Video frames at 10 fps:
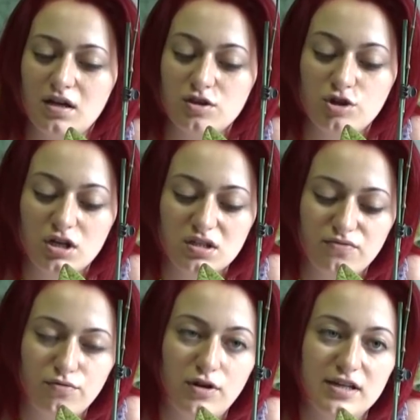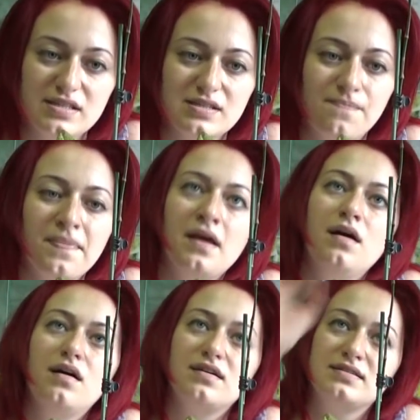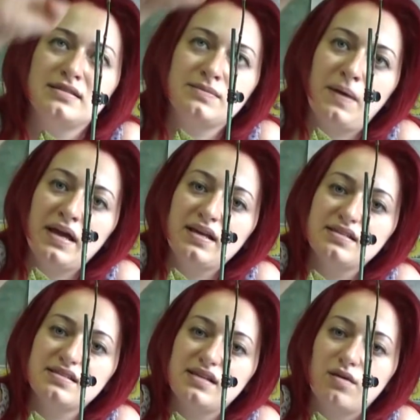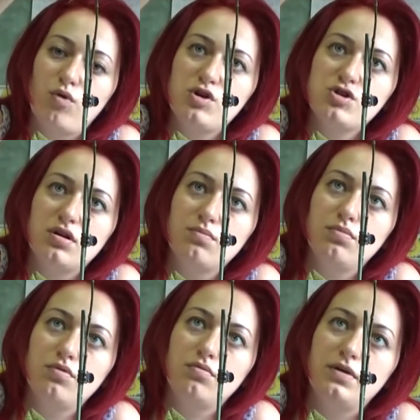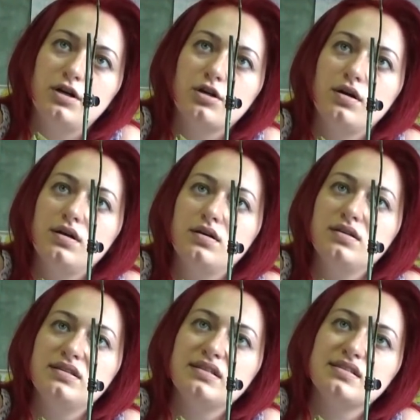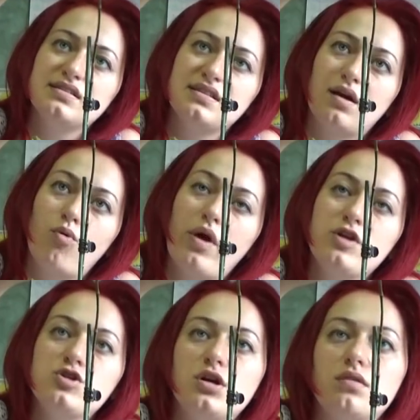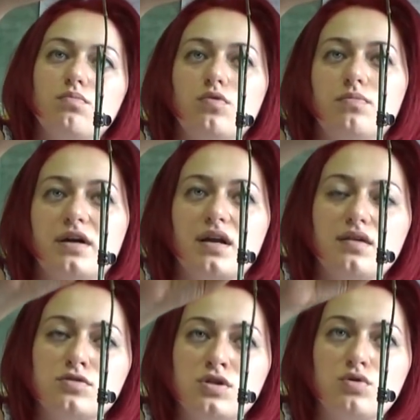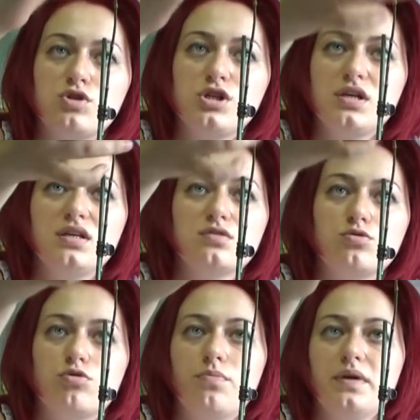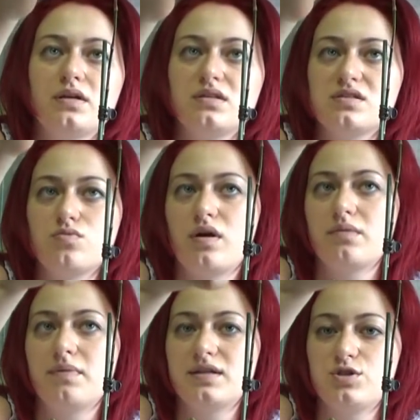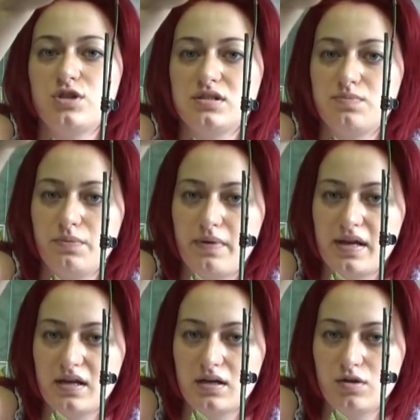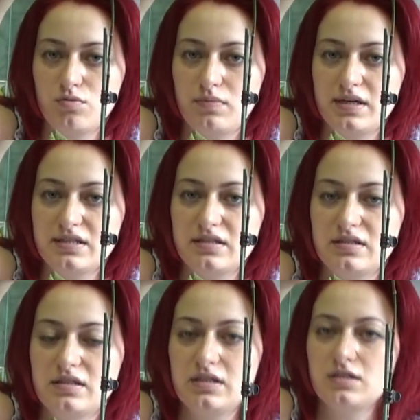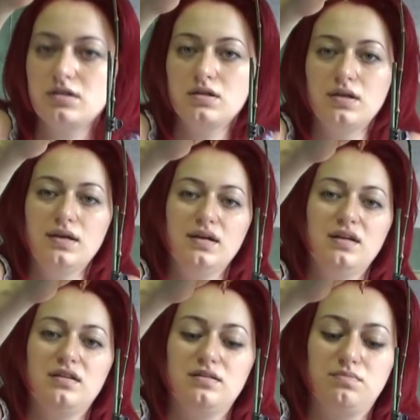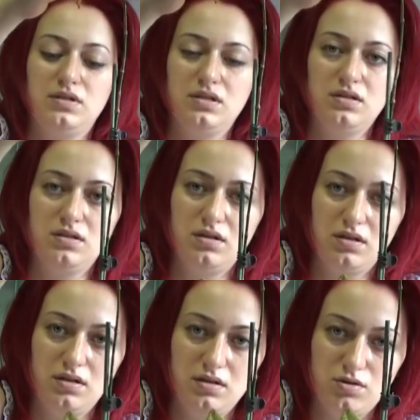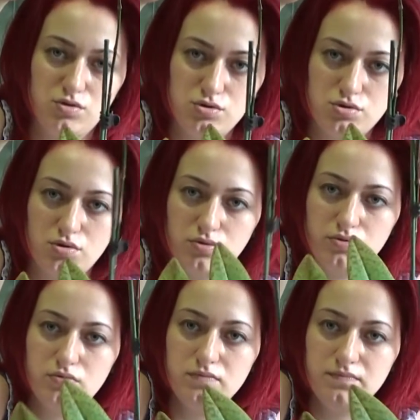attractive ones. The spike is sequential bloomer. It is a sequential bloomer, so she is dropping this one, but she is preparing a new body in here. Let me show you.